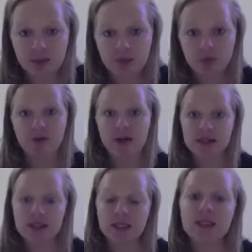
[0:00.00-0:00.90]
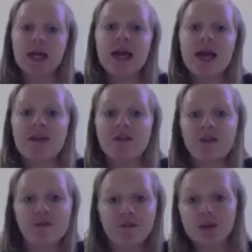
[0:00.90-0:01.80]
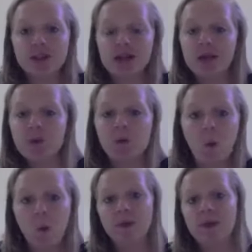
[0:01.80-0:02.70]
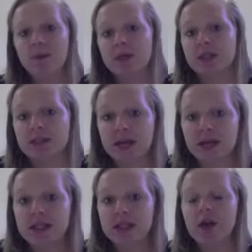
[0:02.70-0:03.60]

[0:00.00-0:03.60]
So for instance, if in the first step you only present it